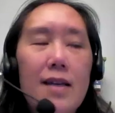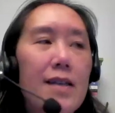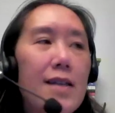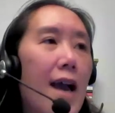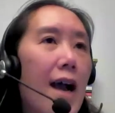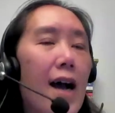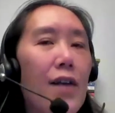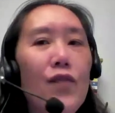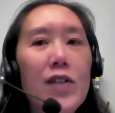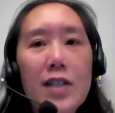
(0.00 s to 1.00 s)
me. Yeah,
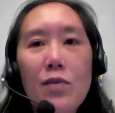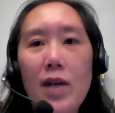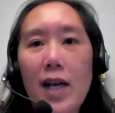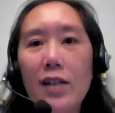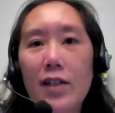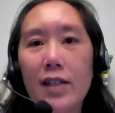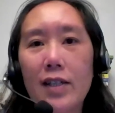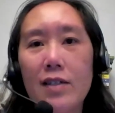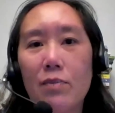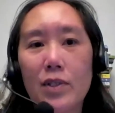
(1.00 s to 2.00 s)
I feel like when I look
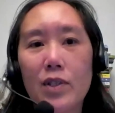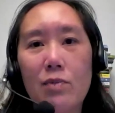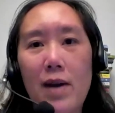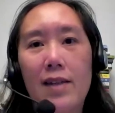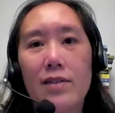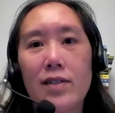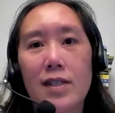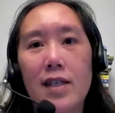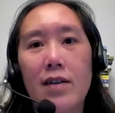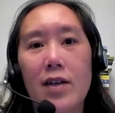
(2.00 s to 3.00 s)
at these would you rather
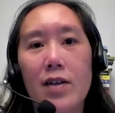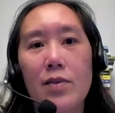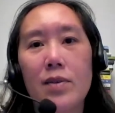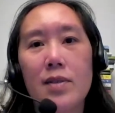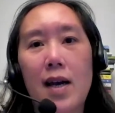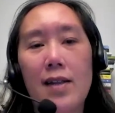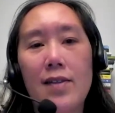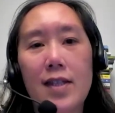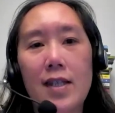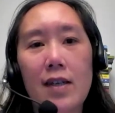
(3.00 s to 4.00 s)
scenarios,
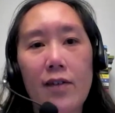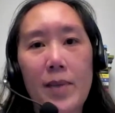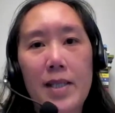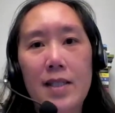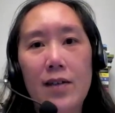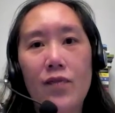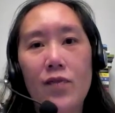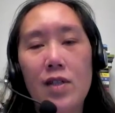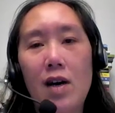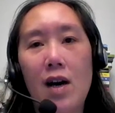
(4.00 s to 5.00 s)
I think of myself
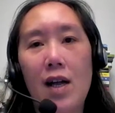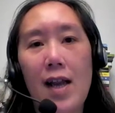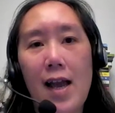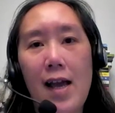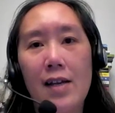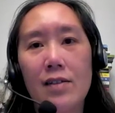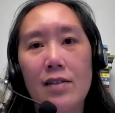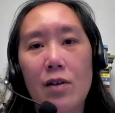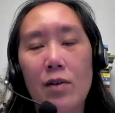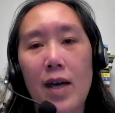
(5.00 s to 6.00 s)
not
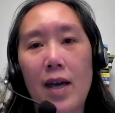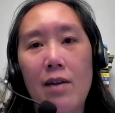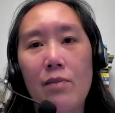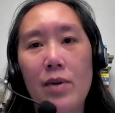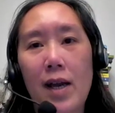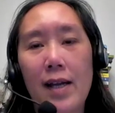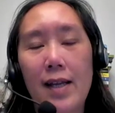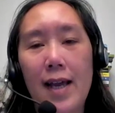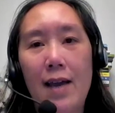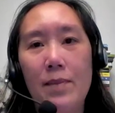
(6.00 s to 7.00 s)
as, okay, would I
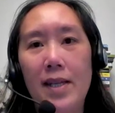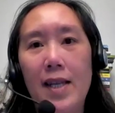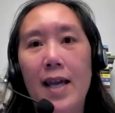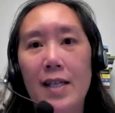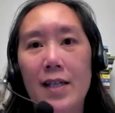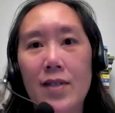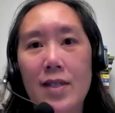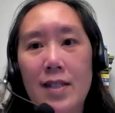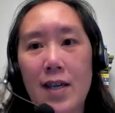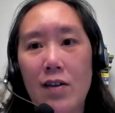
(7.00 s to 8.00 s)
inhabit any of
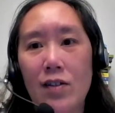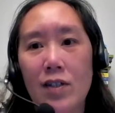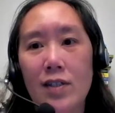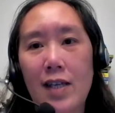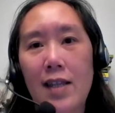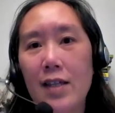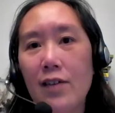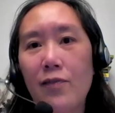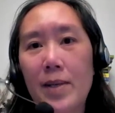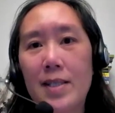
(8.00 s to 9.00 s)
these characters? I
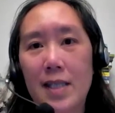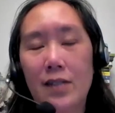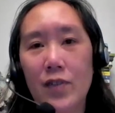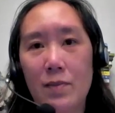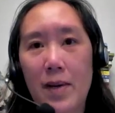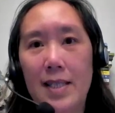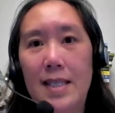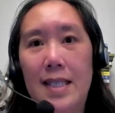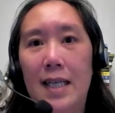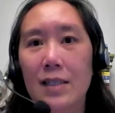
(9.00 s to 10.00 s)
think of myself as
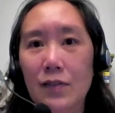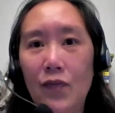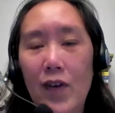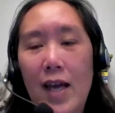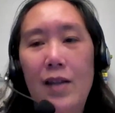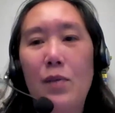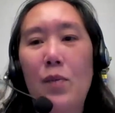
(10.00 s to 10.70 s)
myself.